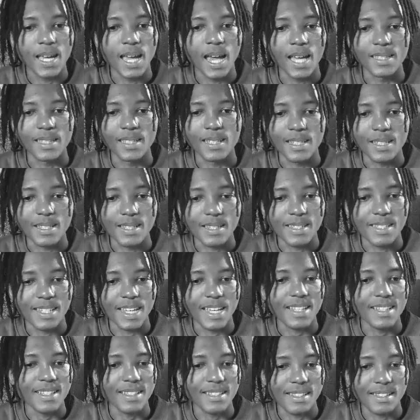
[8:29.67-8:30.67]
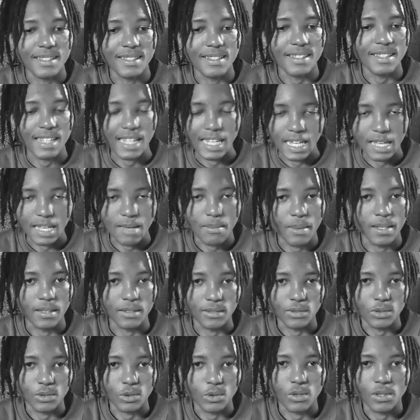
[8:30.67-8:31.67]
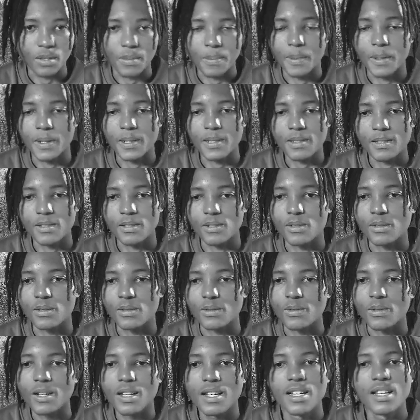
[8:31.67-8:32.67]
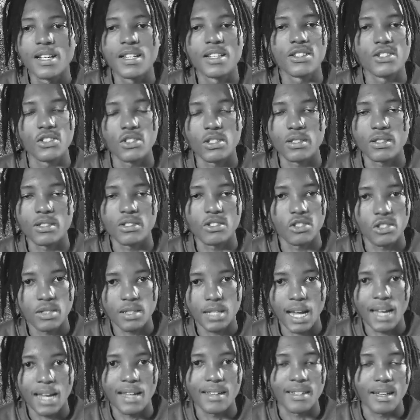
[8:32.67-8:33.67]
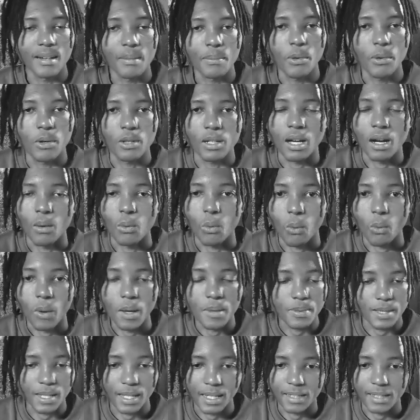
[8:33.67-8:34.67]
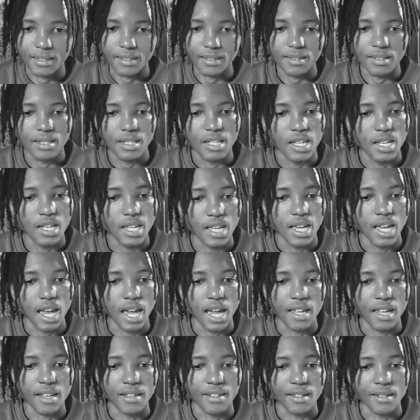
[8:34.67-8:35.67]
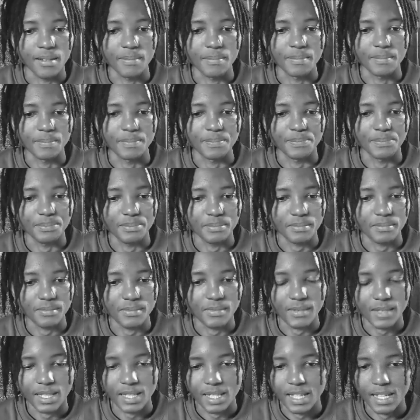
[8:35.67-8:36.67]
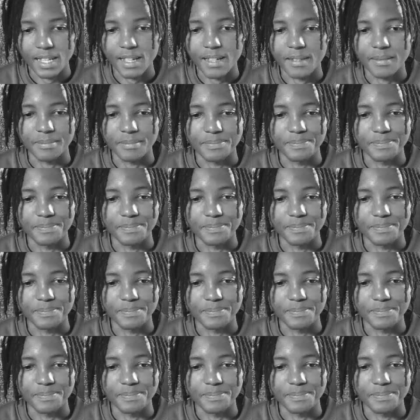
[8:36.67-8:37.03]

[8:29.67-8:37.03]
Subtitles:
and then it sends the email to the person who just signed up on our websites. And yeah,